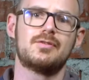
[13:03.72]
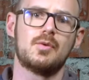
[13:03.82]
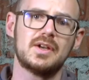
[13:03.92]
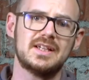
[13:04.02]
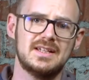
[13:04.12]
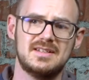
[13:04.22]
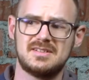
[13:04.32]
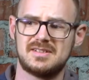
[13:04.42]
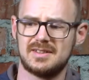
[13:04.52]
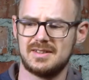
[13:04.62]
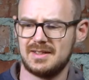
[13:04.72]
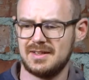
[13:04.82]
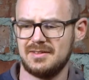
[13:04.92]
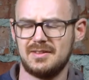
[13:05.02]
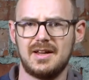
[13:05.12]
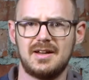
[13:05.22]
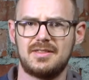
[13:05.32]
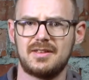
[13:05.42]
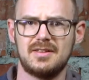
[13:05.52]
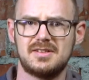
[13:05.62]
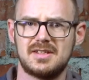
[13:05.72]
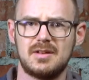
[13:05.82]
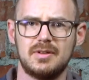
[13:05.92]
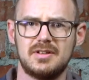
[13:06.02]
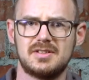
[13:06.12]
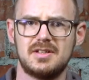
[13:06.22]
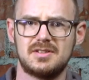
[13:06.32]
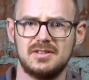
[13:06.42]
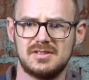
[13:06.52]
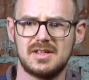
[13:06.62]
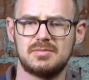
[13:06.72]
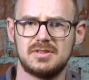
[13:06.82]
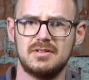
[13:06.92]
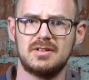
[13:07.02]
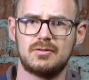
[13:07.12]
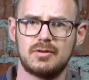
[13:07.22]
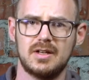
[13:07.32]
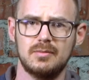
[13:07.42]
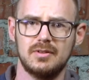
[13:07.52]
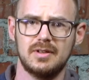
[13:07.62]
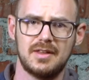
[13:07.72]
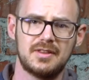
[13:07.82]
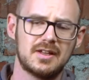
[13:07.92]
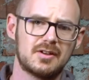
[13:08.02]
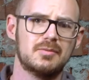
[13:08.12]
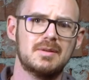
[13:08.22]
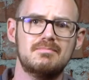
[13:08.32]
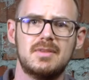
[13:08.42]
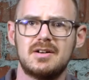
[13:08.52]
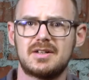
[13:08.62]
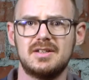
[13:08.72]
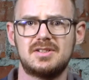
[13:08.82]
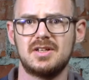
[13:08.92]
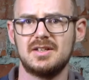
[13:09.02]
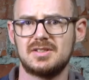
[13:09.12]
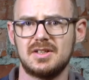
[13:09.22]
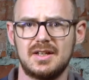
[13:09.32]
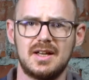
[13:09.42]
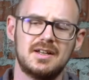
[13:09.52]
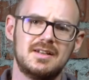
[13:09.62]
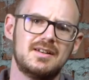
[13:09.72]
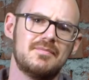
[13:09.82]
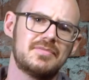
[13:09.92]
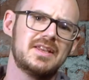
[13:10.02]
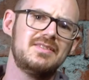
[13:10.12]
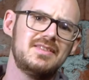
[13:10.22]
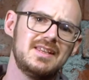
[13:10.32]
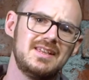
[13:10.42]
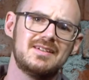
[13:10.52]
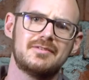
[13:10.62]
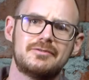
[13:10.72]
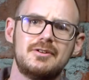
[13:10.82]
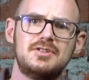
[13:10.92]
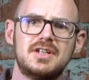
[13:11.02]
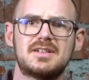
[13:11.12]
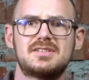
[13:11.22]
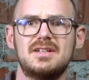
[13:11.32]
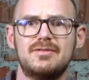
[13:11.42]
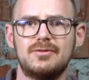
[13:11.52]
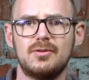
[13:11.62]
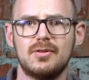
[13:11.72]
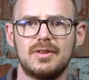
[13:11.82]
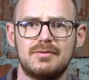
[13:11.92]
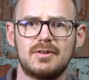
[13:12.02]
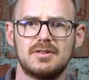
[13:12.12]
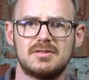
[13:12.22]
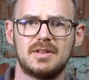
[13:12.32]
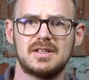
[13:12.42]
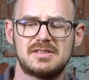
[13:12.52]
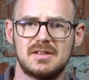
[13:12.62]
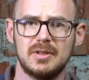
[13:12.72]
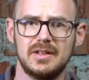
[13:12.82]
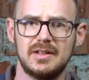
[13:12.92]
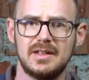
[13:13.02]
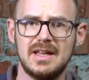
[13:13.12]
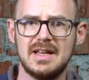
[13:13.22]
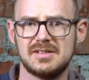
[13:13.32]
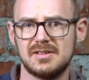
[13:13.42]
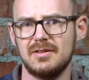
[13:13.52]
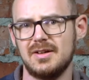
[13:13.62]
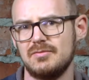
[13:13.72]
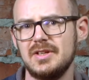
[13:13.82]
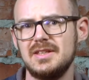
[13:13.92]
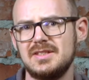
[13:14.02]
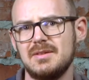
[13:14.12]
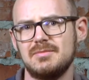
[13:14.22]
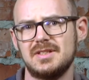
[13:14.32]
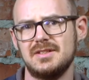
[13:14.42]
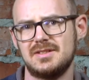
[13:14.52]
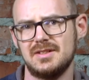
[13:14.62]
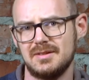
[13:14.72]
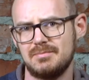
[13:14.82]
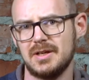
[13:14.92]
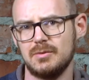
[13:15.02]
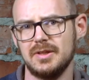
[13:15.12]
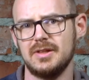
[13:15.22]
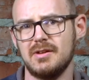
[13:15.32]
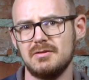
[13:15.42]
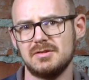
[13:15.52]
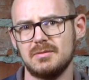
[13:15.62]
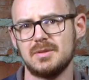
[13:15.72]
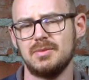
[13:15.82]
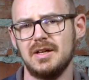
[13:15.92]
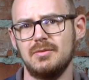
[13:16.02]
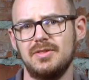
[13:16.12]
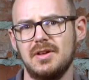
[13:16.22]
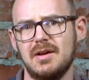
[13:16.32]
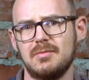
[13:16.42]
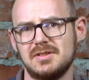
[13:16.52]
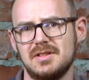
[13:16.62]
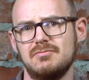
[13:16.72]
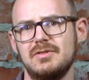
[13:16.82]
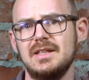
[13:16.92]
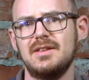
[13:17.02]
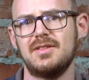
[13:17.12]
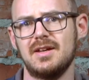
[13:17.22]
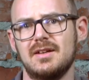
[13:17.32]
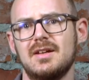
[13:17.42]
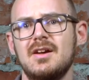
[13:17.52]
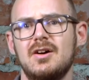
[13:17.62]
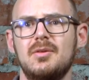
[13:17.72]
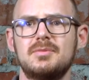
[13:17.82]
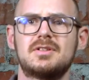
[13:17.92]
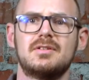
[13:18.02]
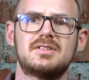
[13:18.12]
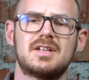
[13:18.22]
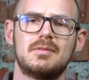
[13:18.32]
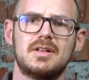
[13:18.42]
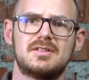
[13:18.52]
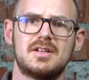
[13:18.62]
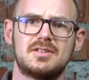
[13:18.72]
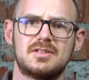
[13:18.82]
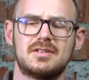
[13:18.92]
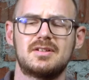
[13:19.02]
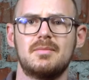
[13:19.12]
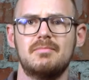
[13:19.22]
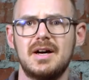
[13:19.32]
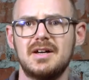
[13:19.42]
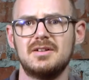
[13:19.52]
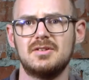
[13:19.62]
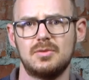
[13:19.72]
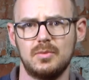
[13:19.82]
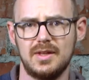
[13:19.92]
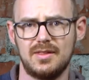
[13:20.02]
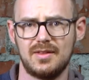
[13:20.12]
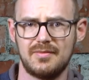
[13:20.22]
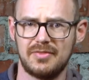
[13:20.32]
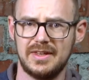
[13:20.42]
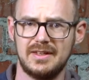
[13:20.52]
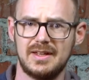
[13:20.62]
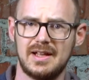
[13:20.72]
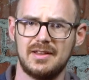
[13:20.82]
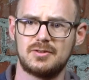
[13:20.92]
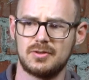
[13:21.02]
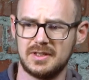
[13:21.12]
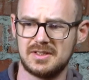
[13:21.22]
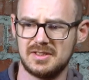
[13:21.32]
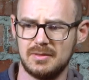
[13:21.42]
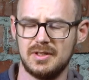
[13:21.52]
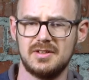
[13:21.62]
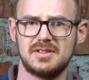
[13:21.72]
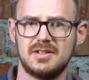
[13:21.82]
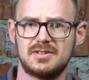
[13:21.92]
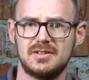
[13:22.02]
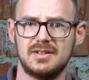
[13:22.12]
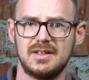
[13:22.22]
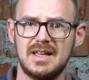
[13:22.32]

for what it is, I think their stabilization is absolutely incredible. I think it could be market changing. And in the Fuji X-T4, they've got something similar. So I'm really tempted to pick one of those up to play with that, because I really think optical stabilization combined with the electronic stabilization